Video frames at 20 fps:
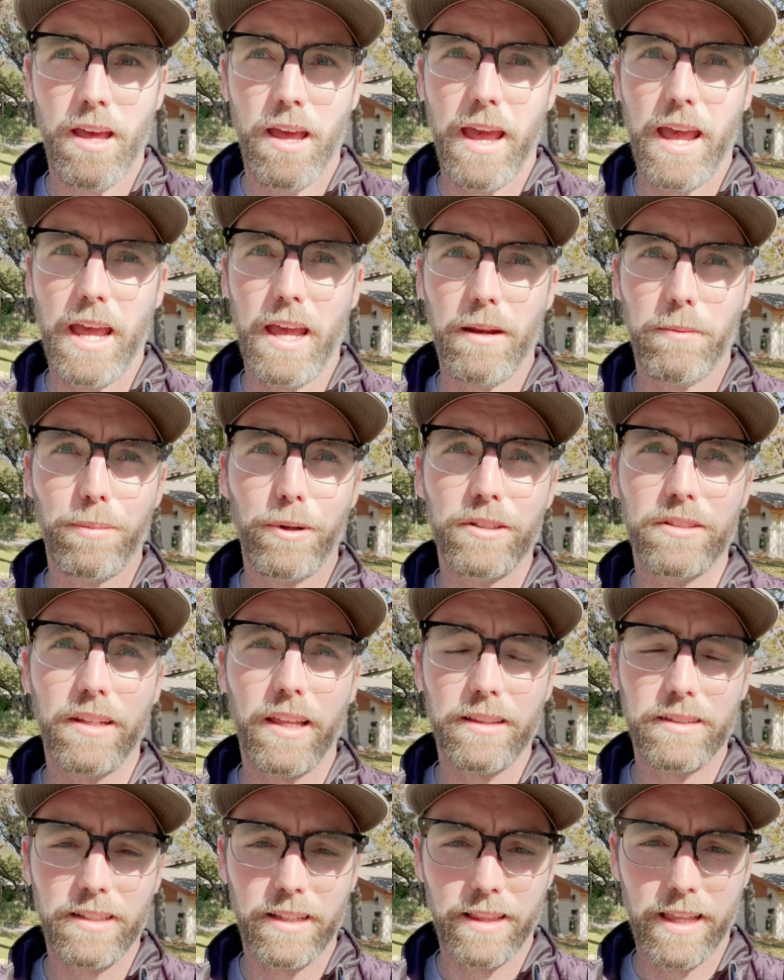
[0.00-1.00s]
and
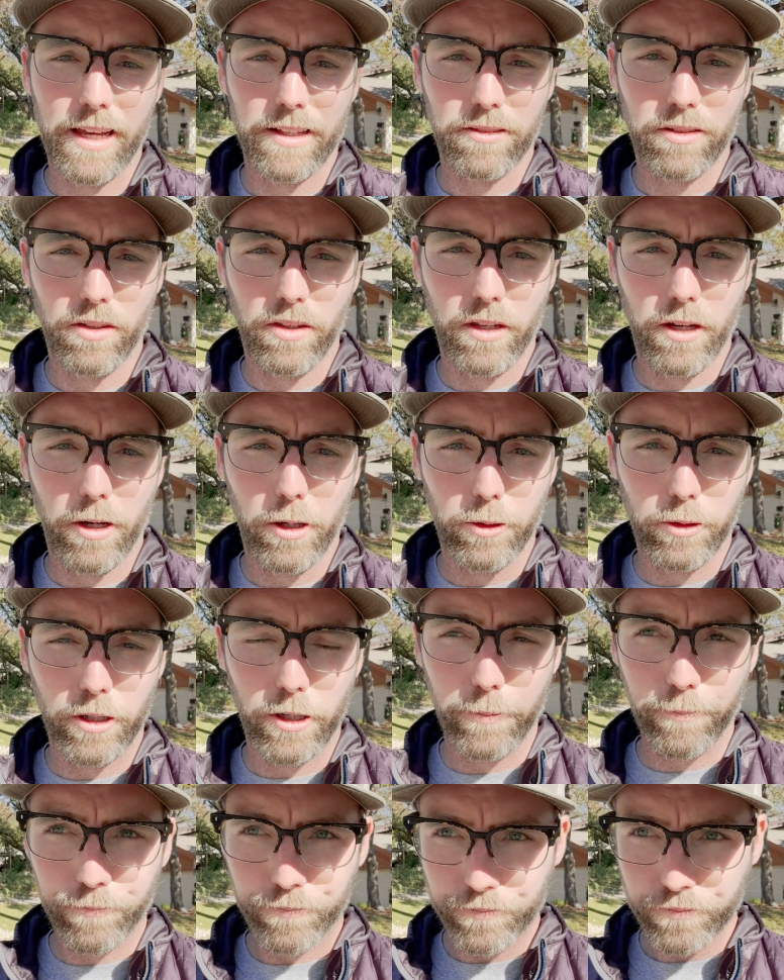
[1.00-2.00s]
presenting that to the
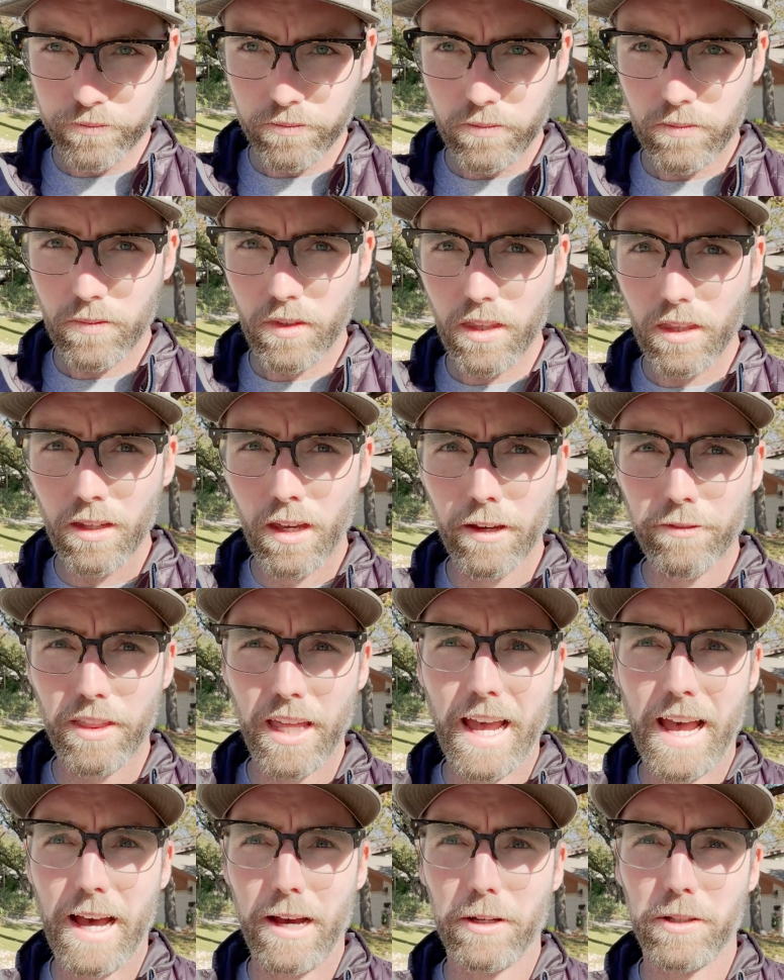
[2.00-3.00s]
owner of the
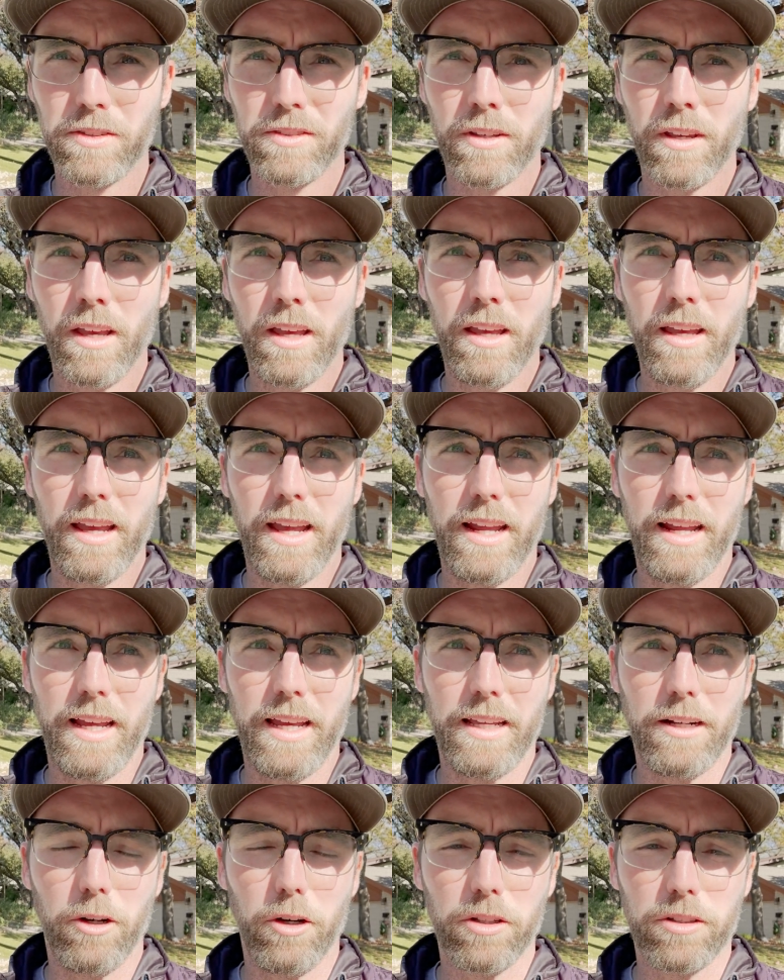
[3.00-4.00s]
house,
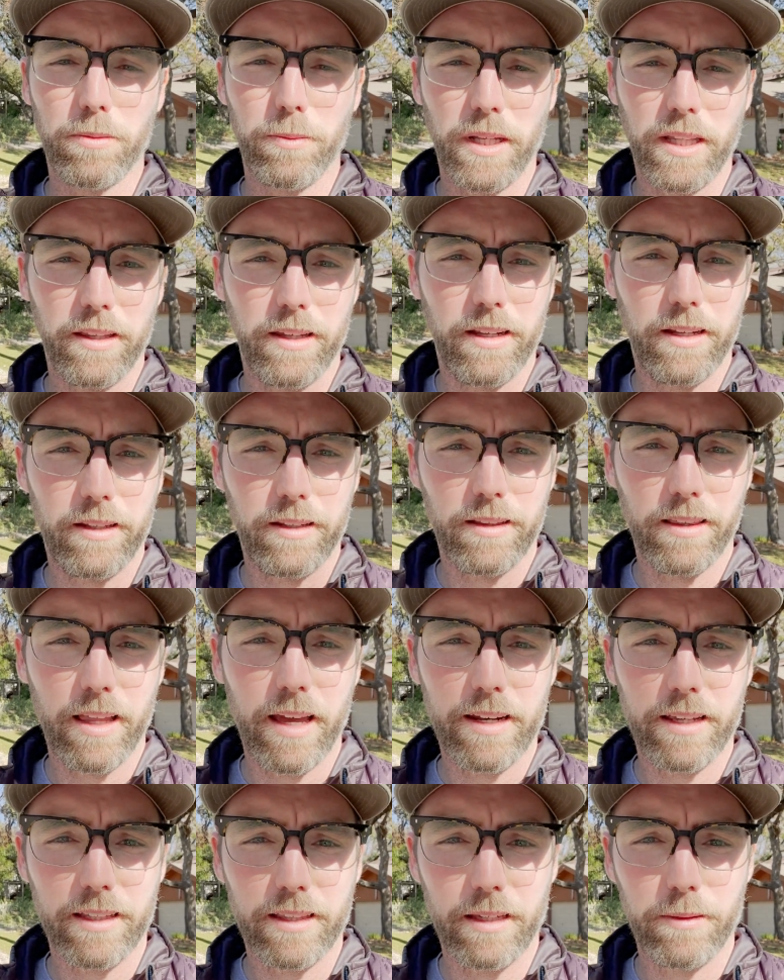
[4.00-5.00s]
and ultimately
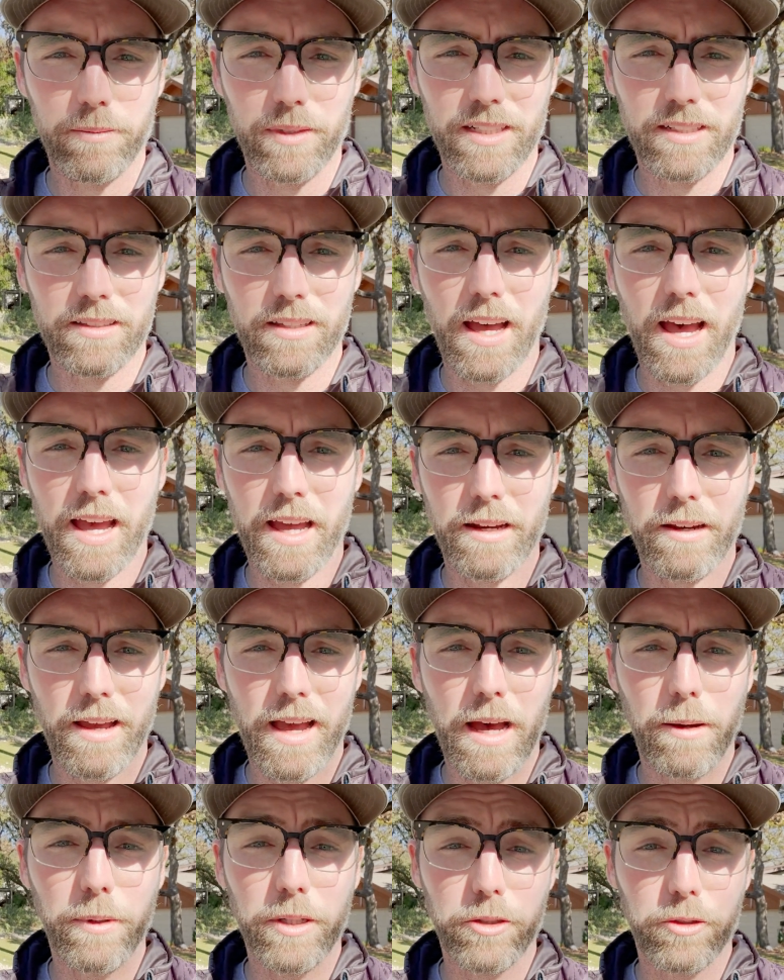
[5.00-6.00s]
letting them decide
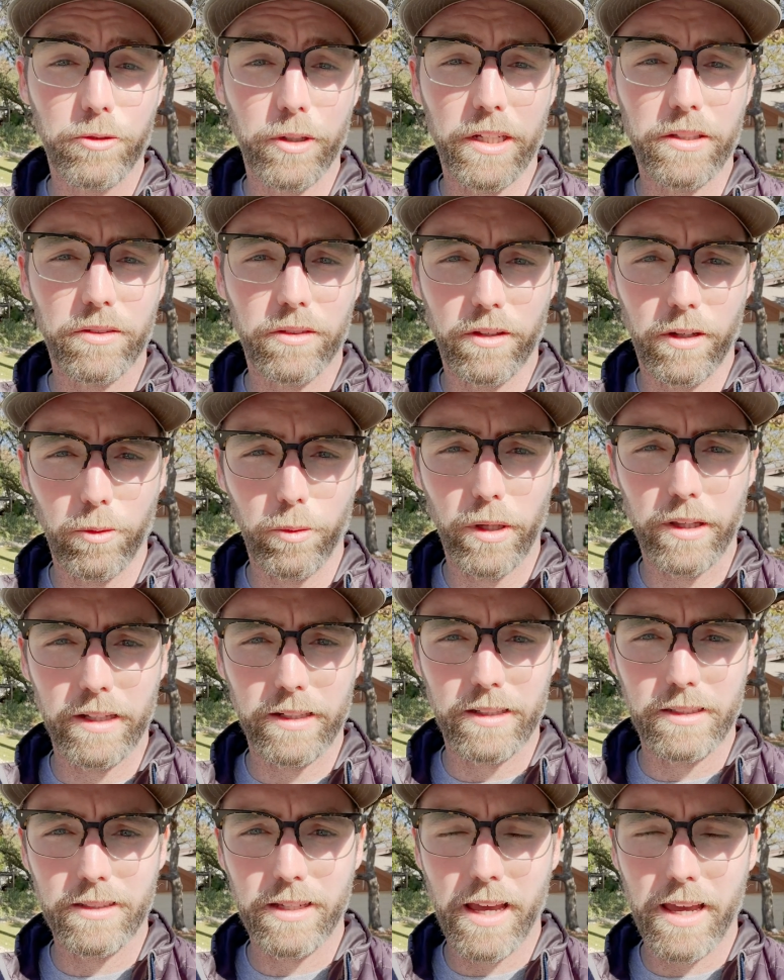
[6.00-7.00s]
how much risk they're willing
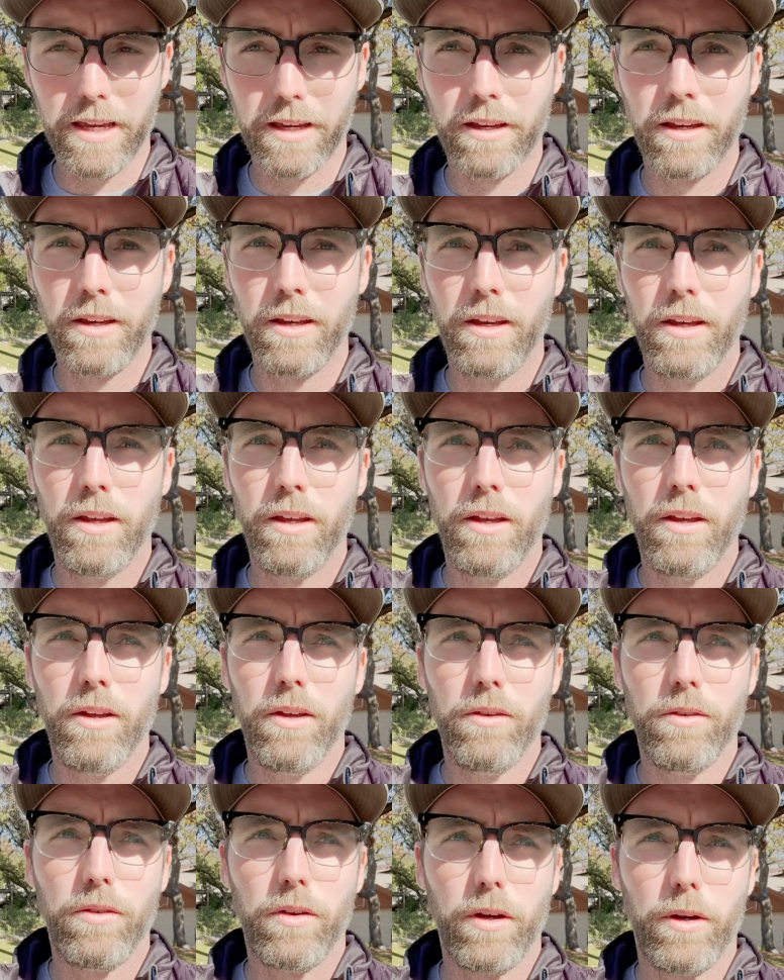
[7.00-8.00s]
to take.
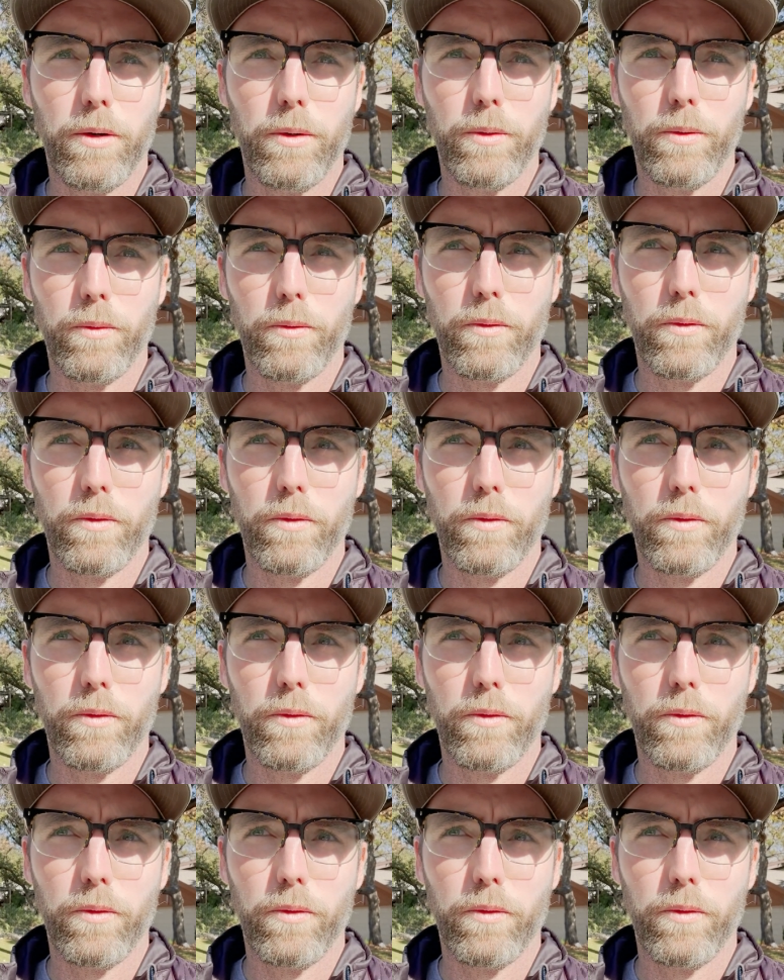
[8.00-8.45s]
So